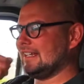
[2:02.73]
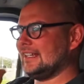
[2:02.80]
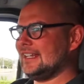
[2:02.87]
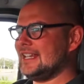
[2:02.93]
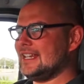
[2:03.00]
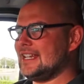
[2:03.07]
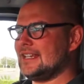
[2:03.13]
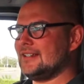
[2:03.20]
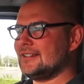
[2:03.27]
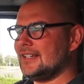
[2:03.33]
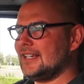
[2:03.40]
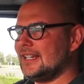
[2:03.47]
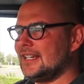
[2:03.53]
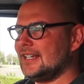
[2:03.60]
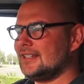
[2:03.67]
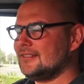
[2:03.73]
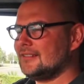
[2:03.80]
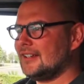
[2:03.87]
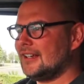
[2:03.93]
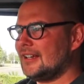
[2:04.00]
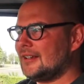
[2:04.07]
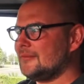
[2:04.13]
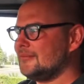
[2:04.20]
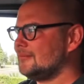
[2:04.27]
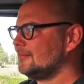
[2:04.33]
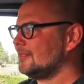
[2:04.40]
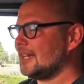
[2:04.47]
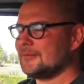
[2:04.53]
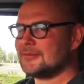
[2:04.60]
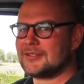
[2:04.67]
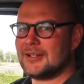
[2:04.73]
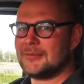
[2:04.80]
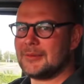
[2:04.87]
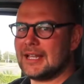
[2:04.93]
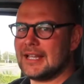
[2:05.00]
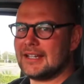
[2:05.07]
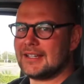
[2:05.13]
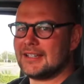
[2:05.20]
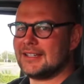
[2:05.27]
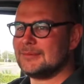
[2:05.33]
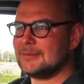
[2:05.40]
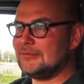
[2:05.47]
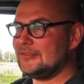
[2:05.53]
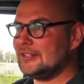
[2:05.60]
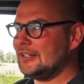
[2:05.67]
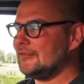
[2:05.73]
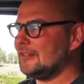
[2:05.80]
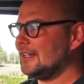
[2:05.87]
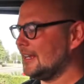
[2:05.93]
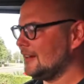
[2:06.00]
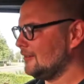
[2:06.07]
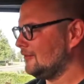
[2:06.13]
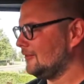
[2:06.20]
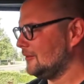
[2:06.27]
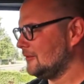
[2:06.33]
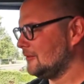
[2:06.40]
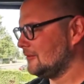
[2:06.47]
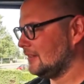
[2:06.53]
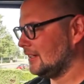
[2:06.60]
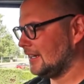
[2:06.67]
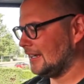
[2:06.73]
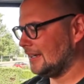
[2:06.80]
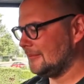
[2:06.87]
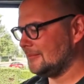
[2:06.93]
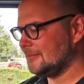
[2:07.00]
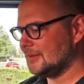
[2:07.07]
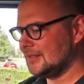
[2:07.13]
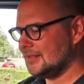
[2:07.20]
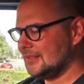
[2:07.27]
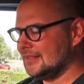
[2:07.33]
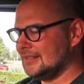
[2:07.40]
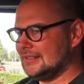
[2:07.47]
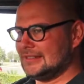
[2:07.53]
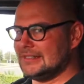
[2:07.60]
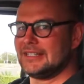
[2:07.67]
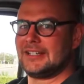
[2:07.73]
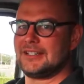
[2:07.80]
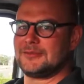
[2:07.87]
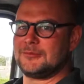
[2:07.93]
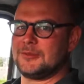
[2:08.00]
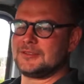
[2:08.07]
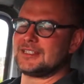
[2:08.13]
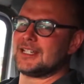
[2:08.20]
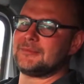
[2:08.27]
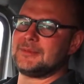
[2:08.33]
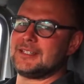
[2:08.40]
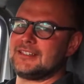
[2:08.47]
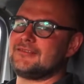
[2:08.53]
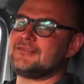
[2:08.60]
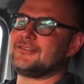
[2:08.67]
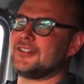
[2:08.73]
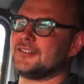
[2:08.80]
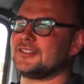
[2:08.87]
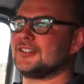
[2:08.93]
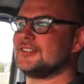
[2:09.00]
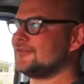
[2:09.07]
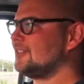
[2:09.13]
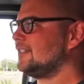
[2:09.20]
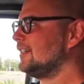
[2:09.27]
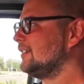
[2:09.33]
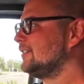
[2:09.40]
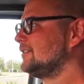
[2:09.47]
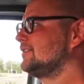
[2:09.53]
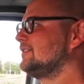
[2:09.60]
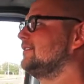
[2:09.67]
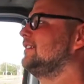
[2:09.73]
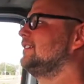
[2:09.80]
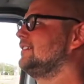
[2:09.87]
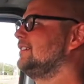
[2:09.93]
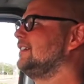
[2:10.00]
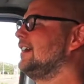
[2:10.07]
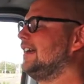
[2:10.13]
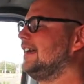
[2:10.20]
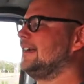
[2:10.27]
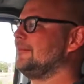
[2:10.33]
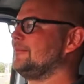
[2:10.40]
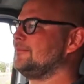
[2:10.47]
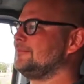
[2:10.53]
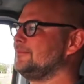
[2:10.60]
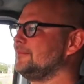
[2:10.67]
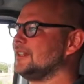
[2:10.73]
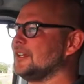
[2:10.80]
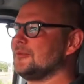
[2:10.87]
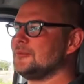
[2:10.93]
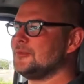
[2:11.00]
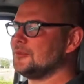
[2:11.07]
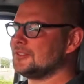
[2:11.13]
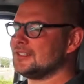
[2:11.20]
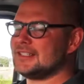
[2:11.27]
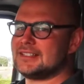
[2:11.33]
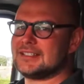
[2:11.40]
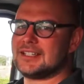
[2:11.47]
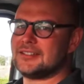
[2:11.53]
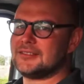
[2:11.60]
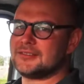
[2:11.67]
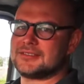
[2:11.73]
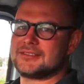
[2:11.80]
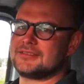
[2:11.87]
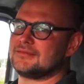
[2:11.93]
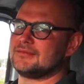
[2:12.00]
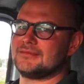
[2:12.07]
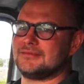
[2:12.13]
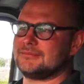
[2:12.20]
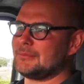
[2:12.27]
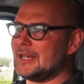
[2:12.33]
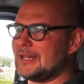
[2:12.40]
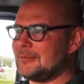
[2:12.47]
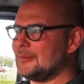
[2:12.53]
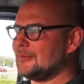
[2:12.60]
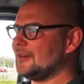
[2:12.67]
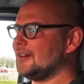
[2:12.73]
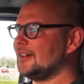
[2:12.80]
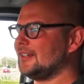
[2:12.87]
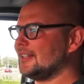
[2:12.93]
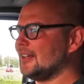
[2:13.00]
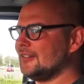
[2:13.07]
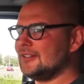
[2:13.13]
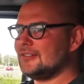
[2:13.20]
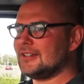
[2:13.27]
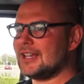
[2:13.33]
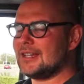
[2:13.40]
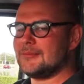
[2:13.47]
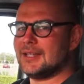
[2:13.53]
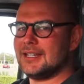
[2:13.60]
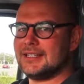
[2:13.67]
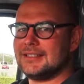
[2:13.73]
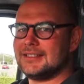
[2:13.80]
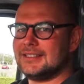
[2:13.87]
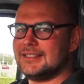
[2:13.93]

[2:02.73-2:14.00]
Lee here came straight back. He's been really helpful. He's WhatsApped me photos, videos, more details, paperwork, you name it.